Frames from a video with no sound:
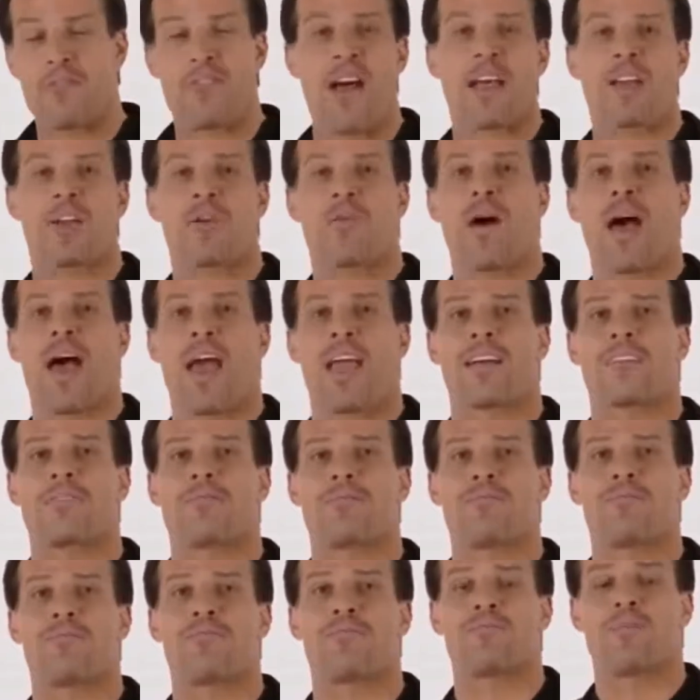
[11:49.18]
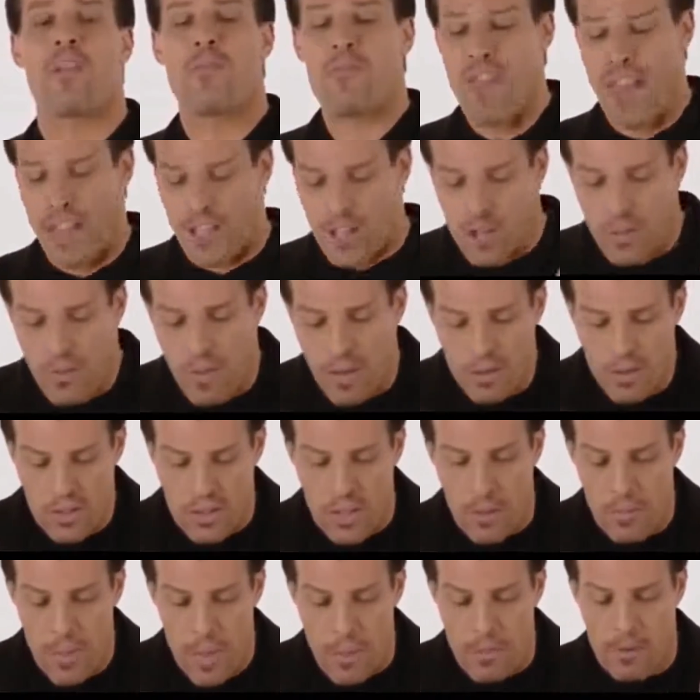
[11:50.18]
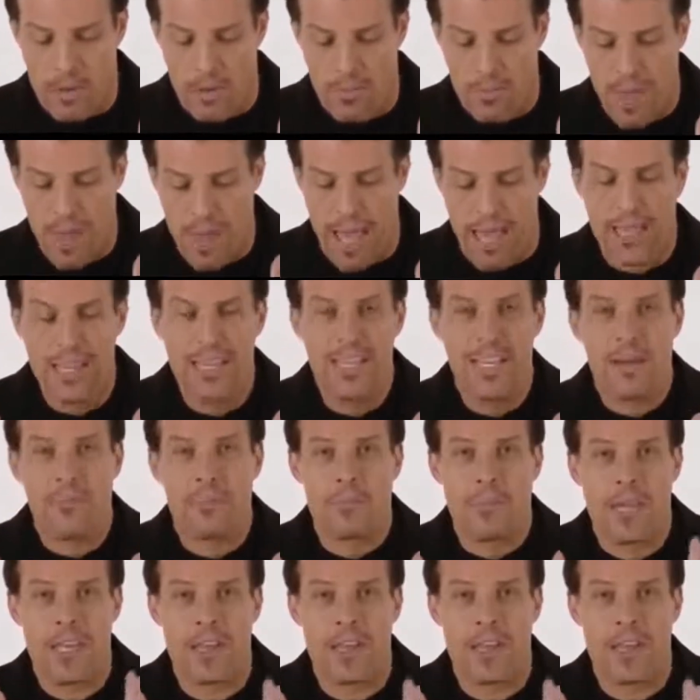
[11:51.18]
And they find a way. In fact, you know, some people may